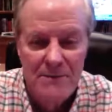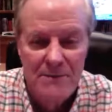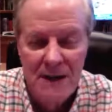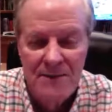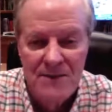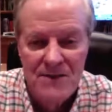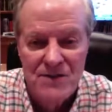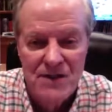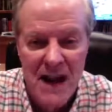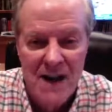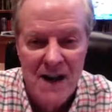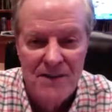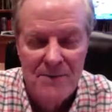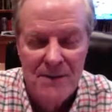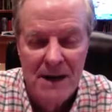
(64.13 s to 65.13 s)
about the
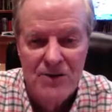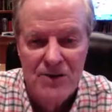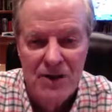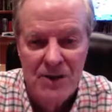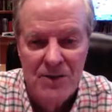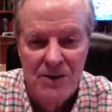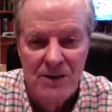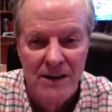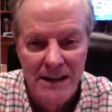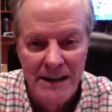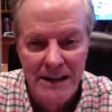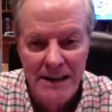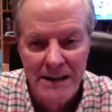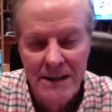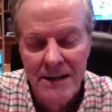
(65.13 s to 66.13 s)
South, about General
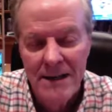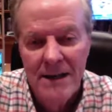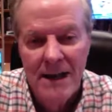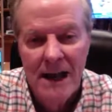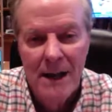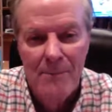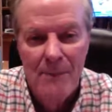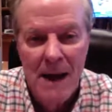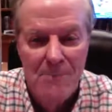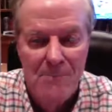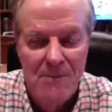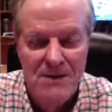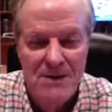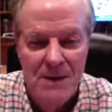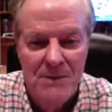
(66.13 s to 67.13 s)
Lee,
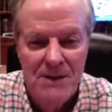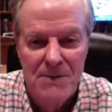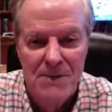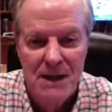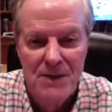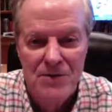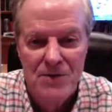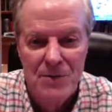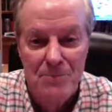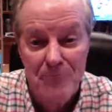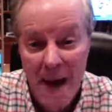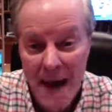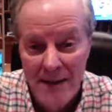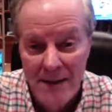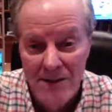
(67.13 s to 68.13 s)
about some of the major
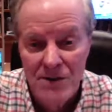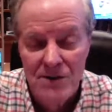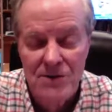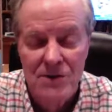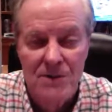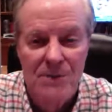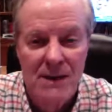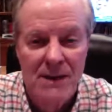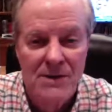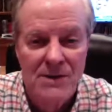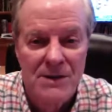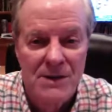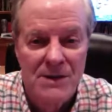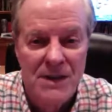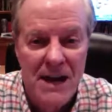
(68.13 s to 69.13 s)
battles that took
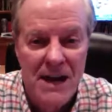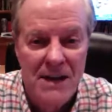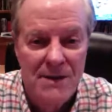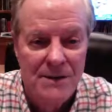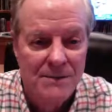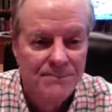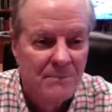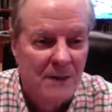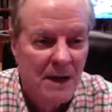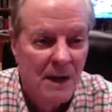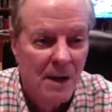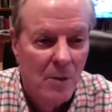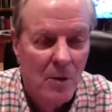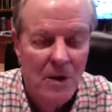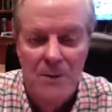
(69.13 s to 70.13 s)
place in the South.
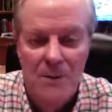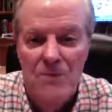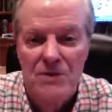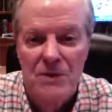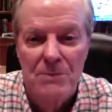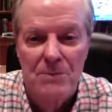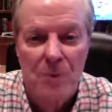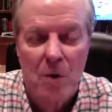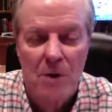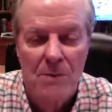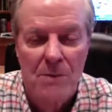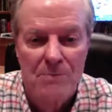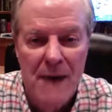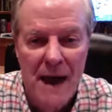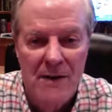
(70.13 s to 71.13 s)
One of the most
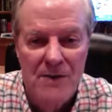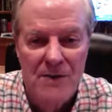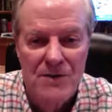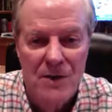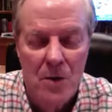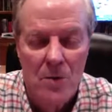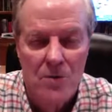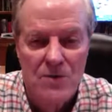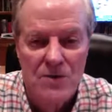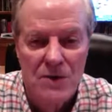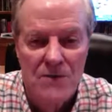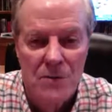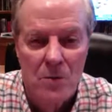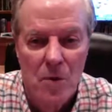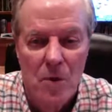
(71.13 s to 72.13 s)
important battles of the whole
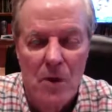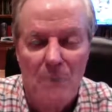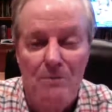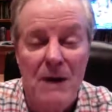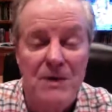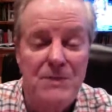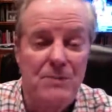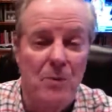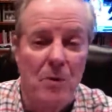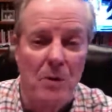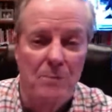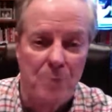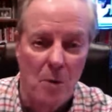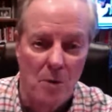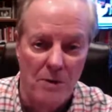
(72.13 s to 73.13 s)
Civil War, much more
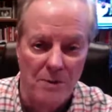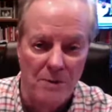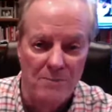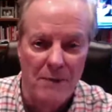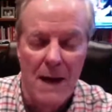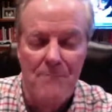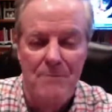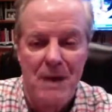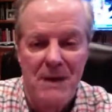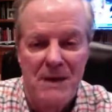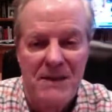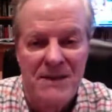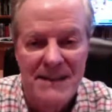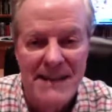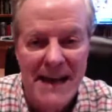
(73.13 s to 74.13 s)
important in my
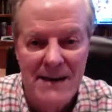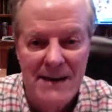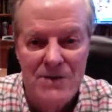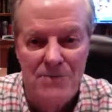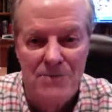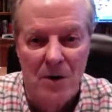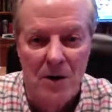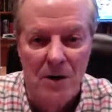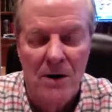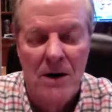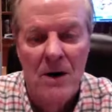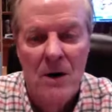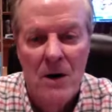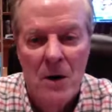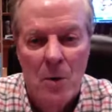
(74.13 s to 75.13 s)
opinion than Gettysburg,
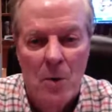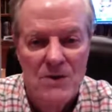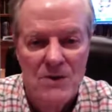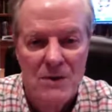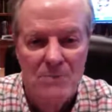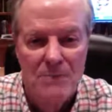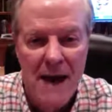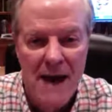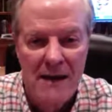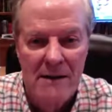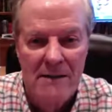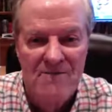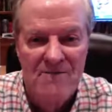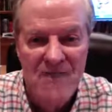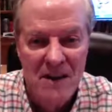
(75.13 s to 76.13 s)
was the
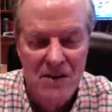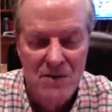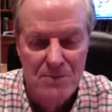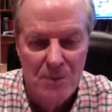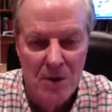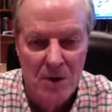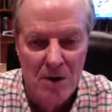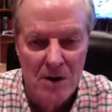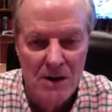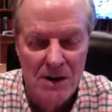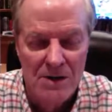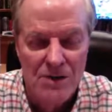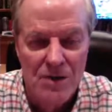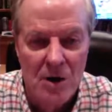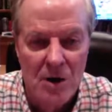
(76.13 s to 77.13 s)
Battle of Vicksburg
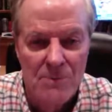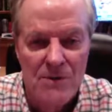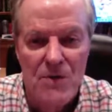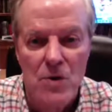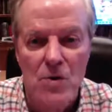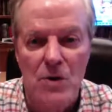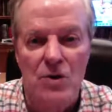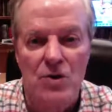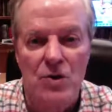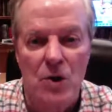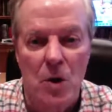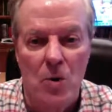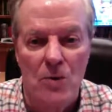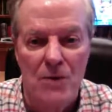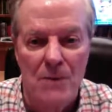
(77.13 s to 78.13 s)
in terms of who
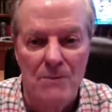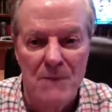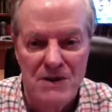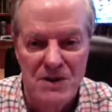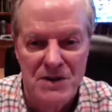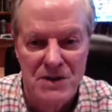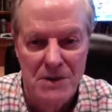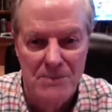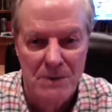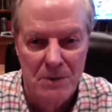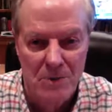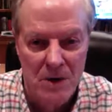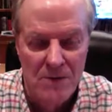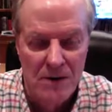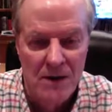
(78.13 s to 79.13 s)
controlled the Mississippi
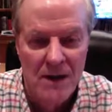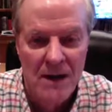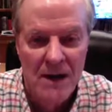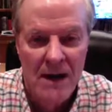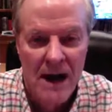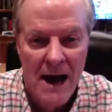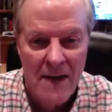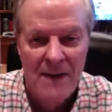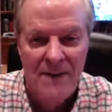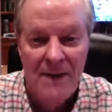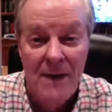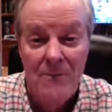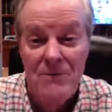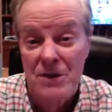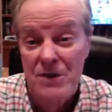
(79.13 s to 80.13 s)
River. I think
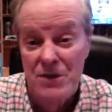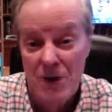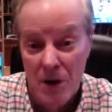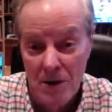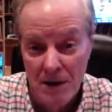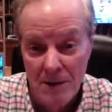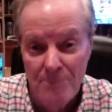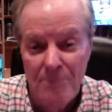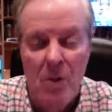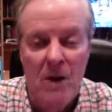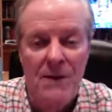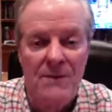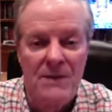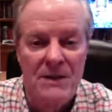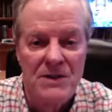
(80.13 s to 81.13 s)
that was the turning
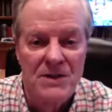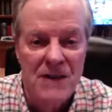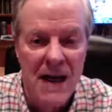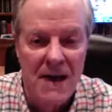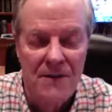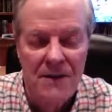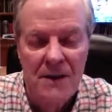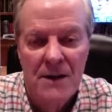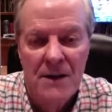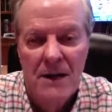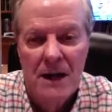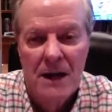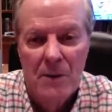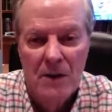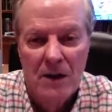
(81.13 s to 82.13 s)
point in the South.
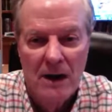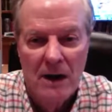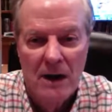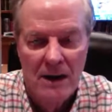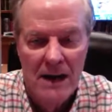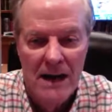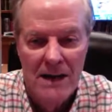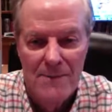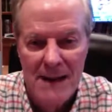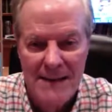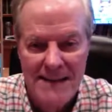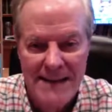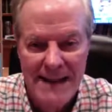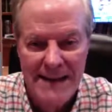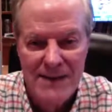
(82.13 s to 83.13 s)
We'd hear a lot
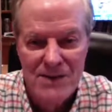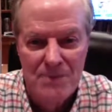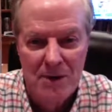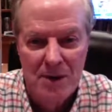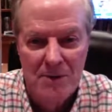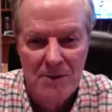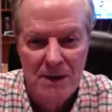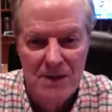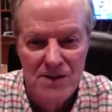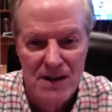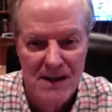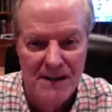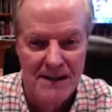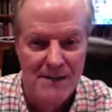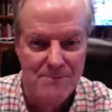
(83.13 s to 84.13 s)
about Gettysburg
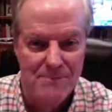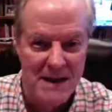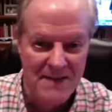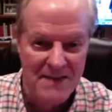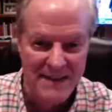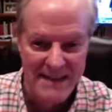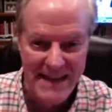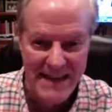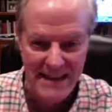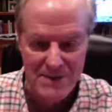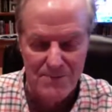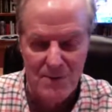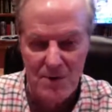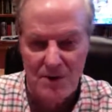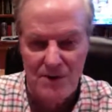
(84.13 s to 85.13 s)
because Lincoln made the
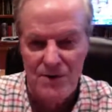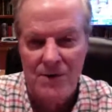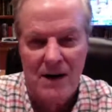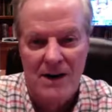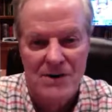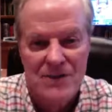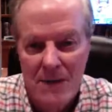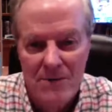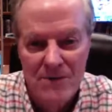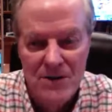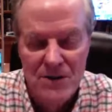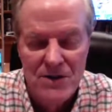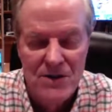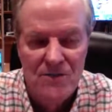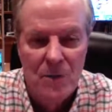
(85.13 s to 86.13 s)
Gettysburg Address. That was
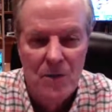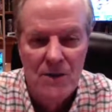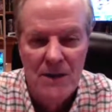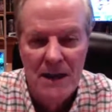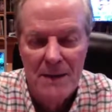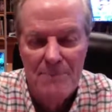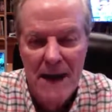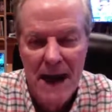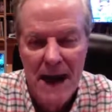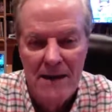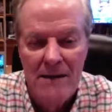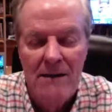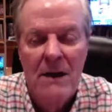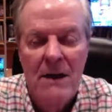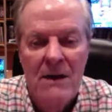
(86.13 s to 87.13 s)
just a 4-day
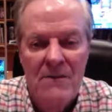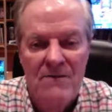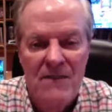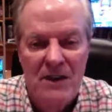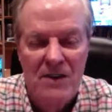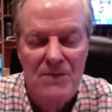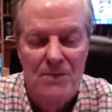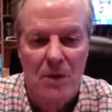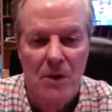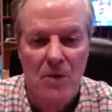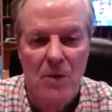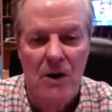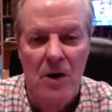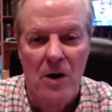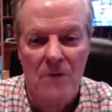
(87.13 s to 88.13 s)
battle. Vicksburg
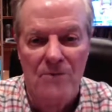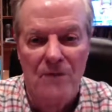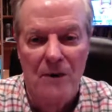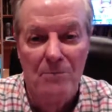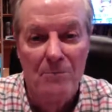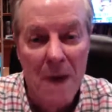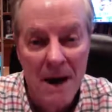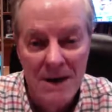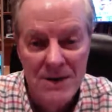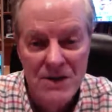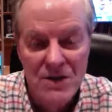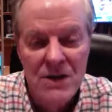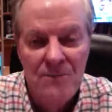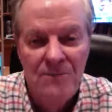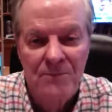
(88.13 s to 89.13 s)
went on for
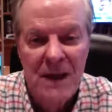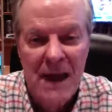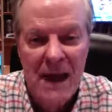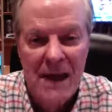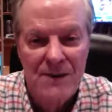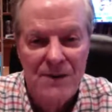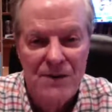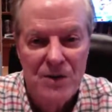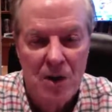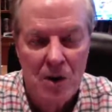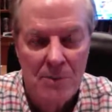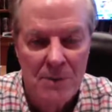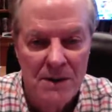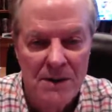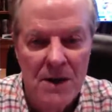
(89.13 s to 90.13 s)
months and
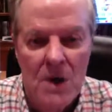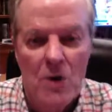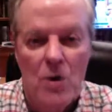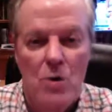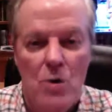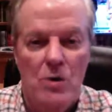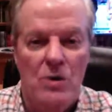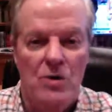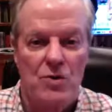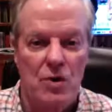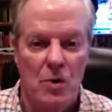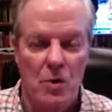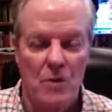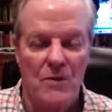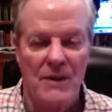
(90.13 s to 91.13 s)
determined who
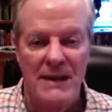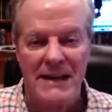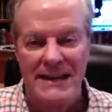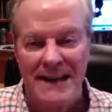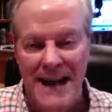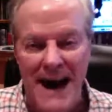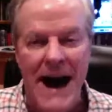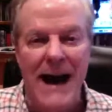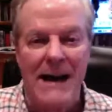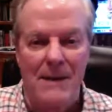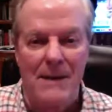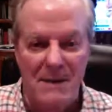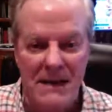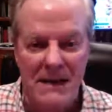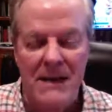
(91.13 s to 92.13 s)
controlled the
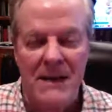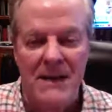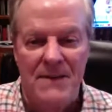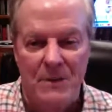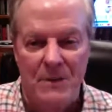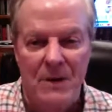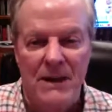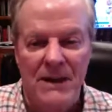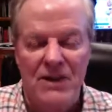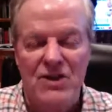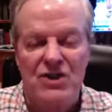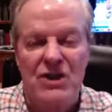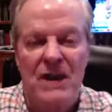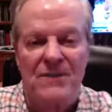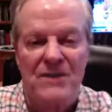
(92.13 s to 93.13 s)
economy that really
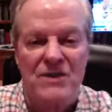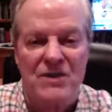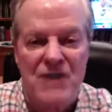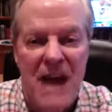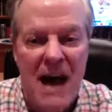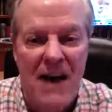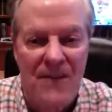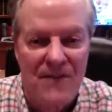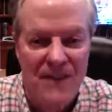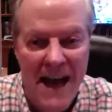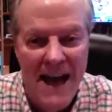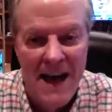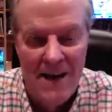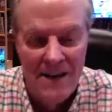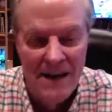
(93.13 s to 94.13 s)
shut the South
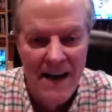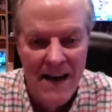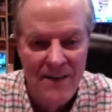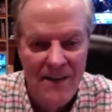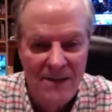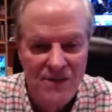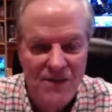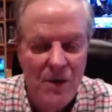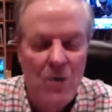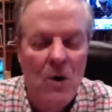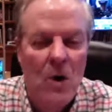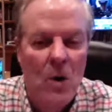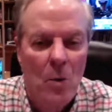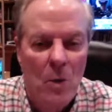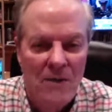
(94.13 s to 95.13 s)
down. I think so.
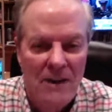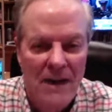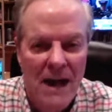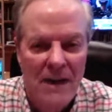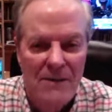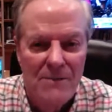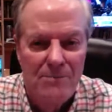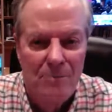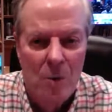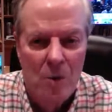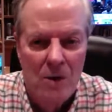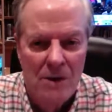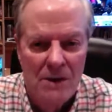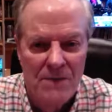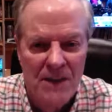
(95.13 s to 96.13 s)
We have a lot of
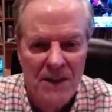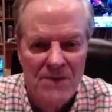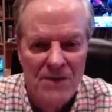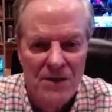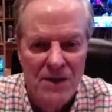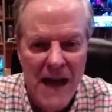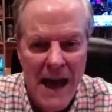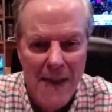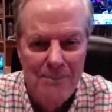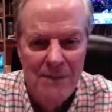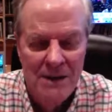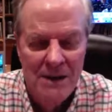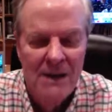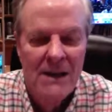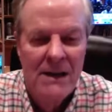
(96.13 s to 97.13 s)
important events that
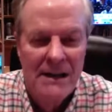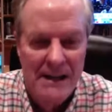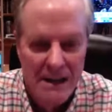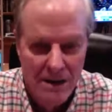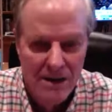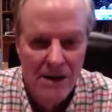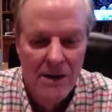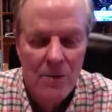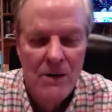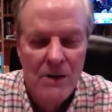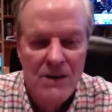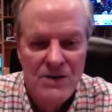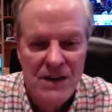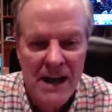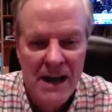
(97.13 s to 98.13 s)
happened here in
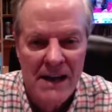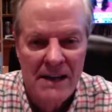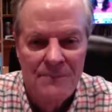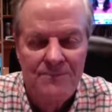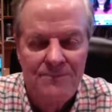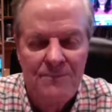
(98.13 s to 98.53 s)
Louisiana